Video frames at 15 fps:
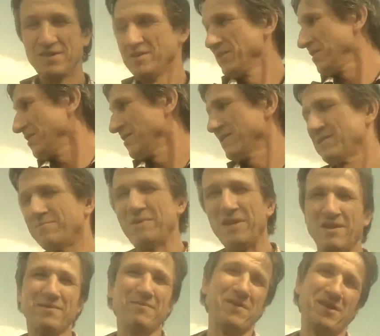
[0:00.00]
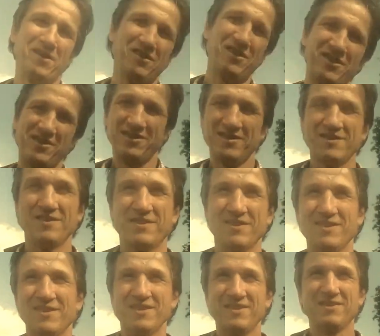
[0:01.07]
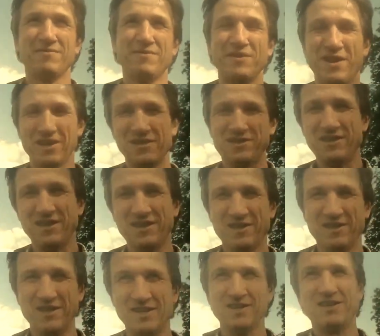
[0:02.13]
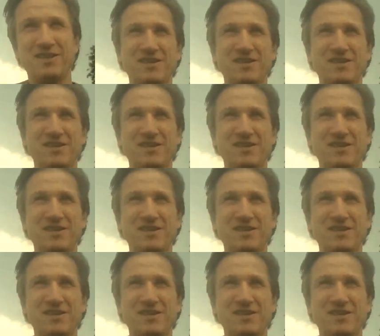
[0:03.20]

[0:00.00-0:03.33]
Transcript: The speed limit is often exceeded,